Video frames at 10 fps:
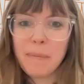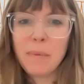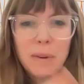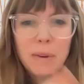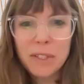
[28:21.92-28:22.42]
but
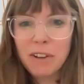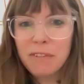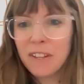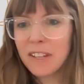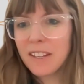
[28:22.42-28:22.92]
also I
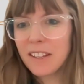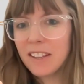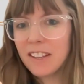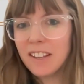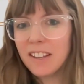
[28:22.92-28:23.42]
think
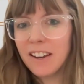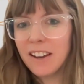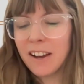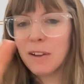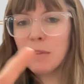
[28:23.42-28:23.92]

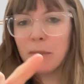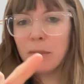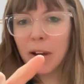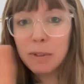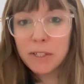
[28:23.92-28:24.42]

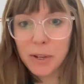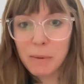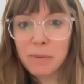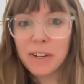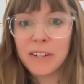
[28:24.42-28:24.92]
I'm
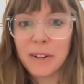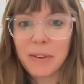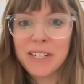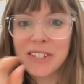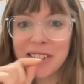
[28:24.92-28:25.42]
interpreting the
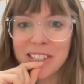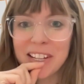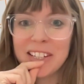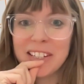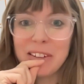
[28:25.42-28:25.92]
question
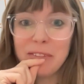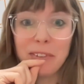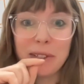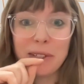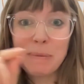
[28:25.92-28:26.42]
slightly
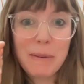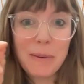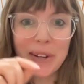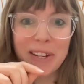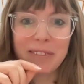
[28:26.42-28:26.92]
different. So
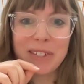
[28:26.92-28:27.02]
maybe we can